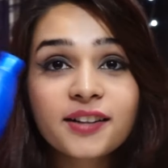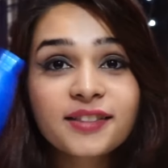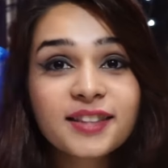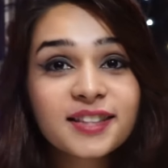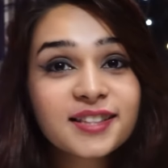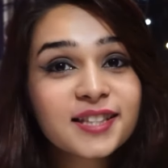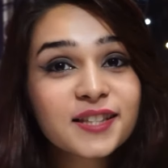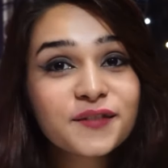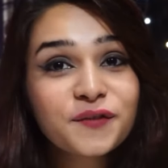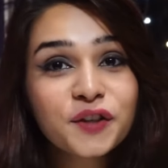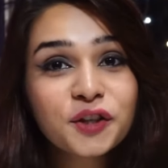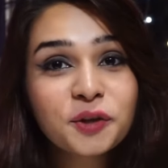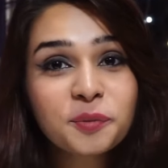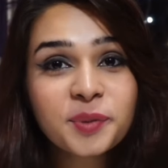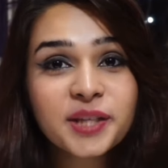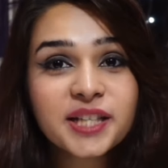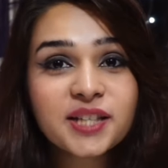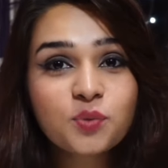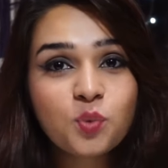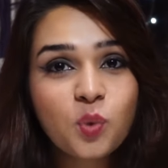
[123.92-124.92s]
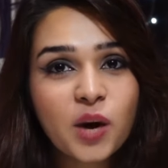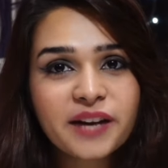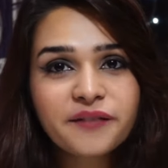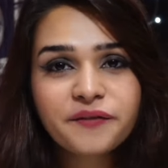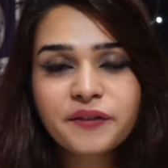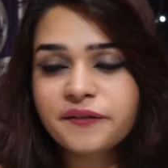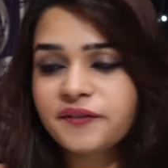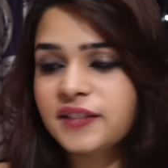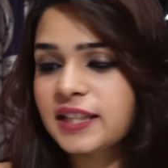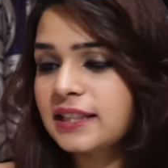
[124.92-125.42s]
This is for
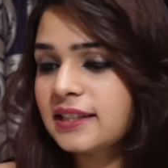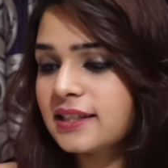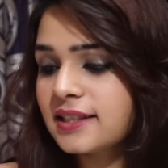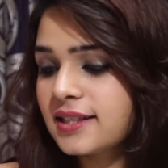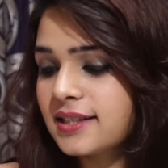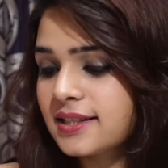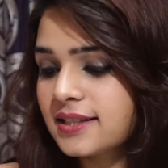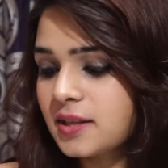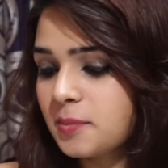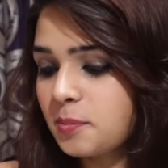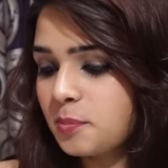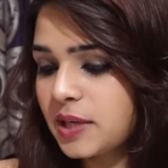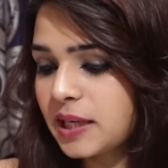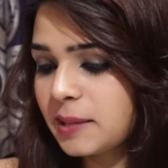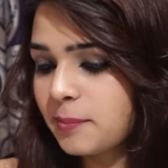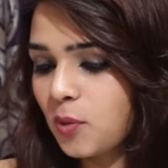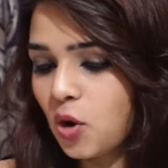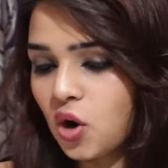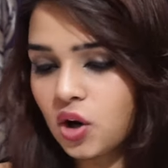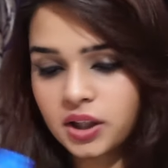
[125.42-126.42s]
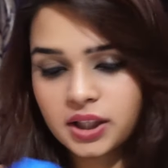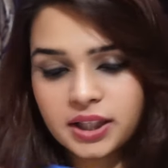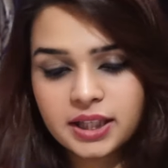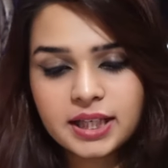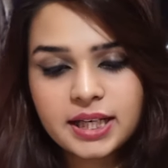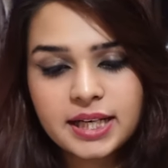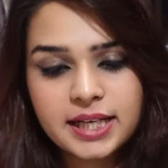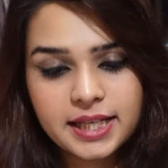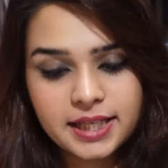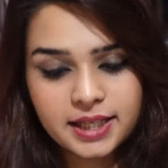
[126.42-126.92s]
₹150. This is the big bottle.
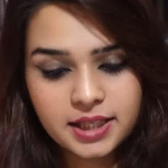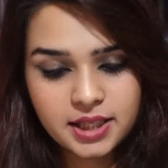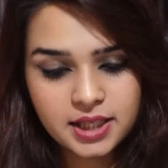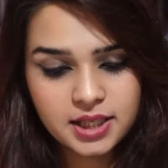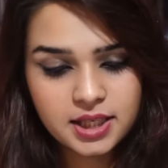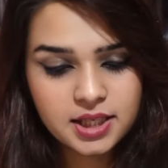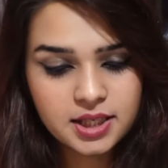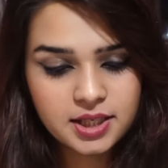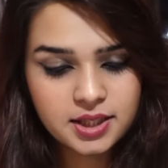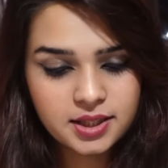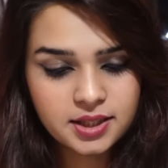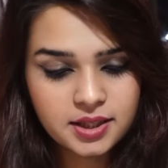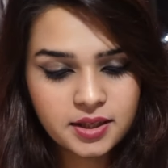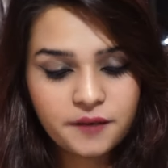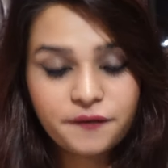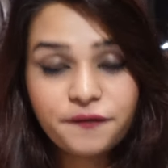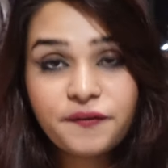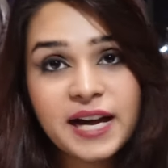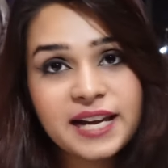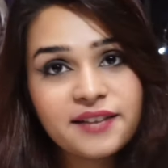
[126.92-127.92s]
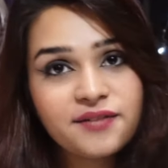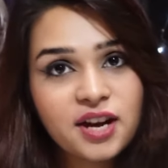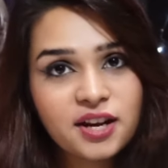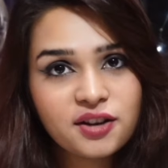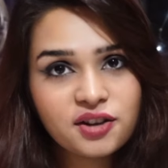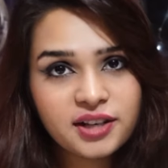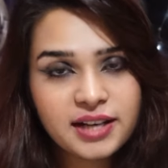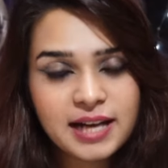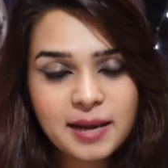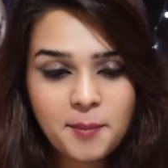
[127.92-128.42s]
It is
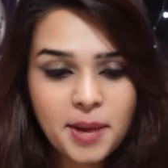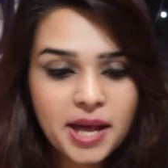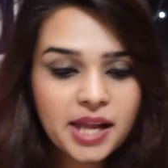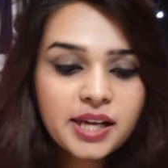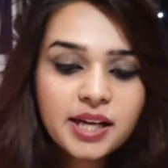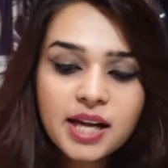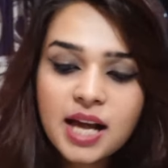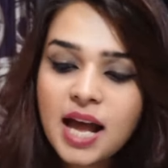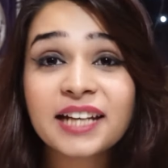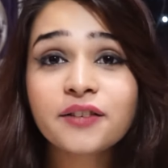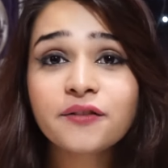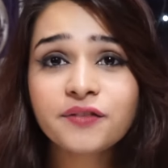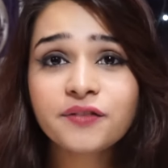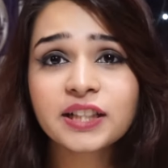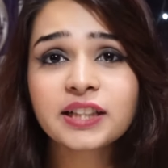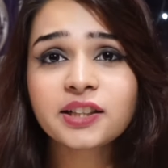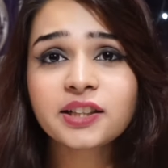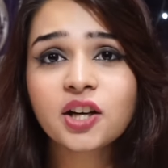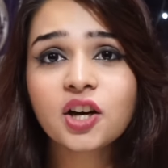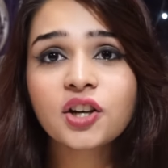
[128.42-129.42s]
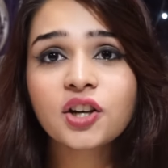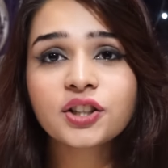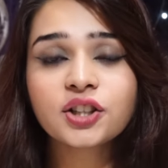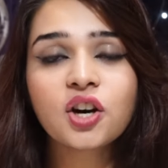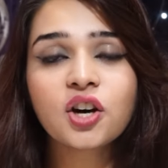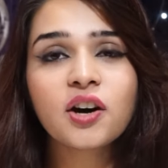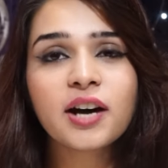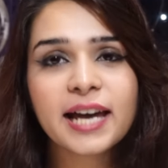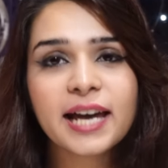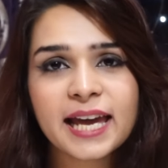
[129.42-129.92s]
500 ml. In winter,
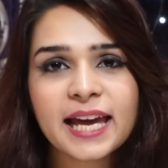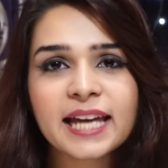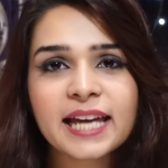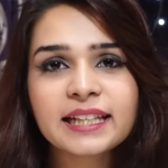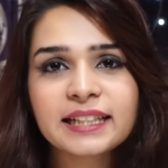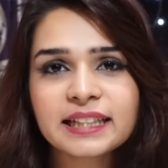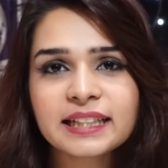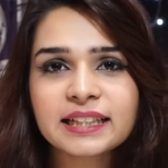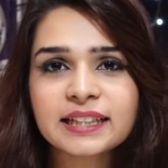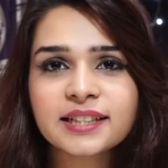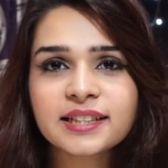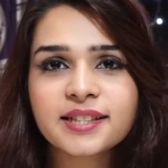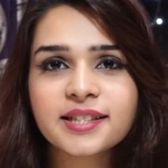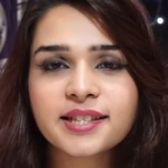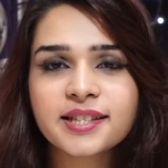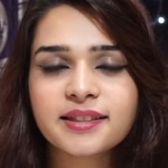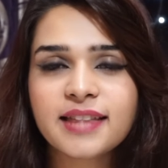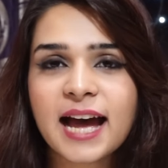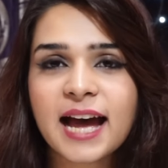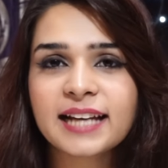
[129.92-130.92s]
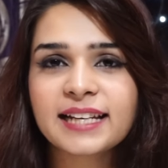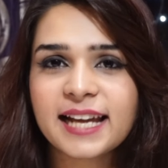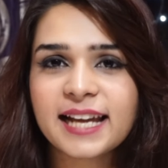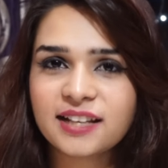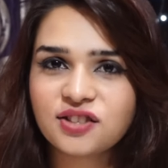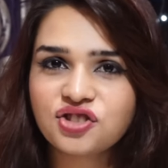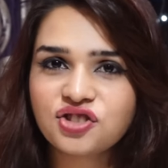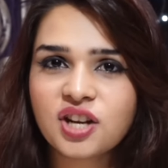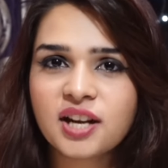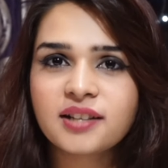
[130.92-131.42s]
your hair needs that
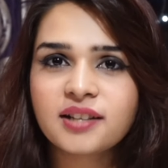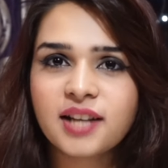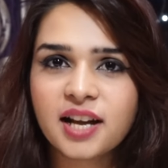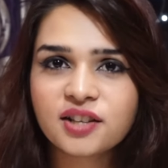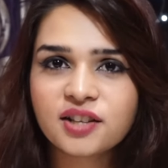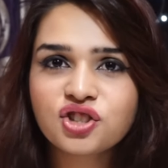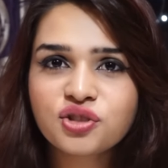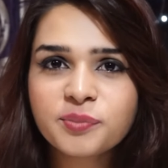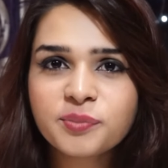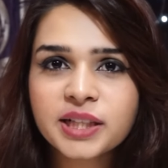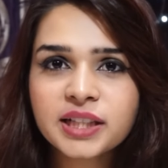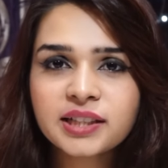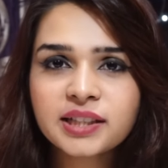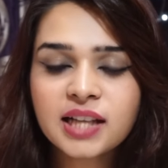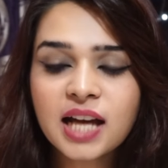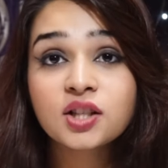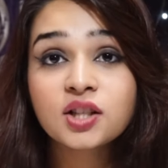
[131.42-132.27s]
extra nourishment.